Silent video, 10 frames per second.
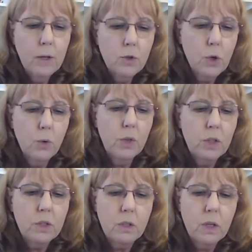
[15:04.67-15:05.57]
So
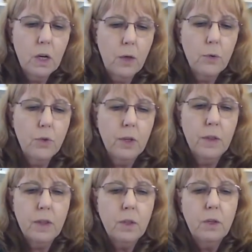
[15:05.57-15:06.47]
this is another thing
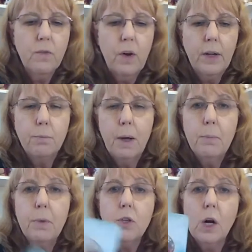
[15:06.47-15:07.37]
that the divine might
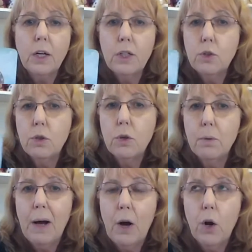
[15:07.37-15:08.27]
be talking to you
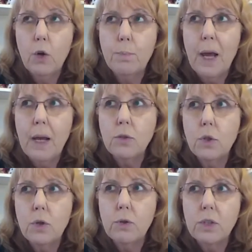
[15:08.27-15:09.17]
about. Are you paying
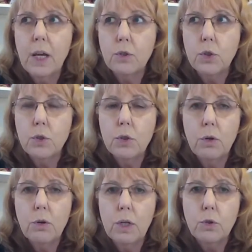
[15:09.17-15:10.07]
your attention to
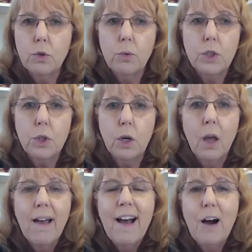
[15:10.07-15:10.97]
your intuition
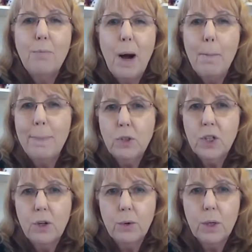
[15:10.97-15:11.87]
about
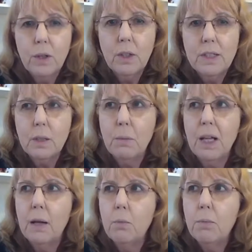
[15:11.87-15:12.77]
materialism
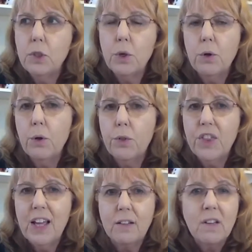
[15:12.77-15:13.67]
and material
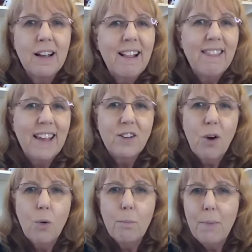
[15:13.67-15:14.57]
things? They
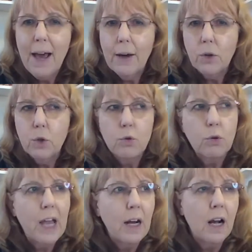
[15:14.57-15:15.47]
don't matter. You
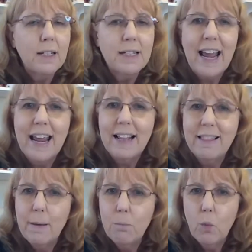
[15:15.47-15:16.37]
cannot take
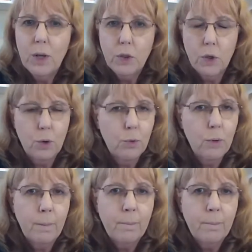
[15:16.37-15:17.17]
them with you.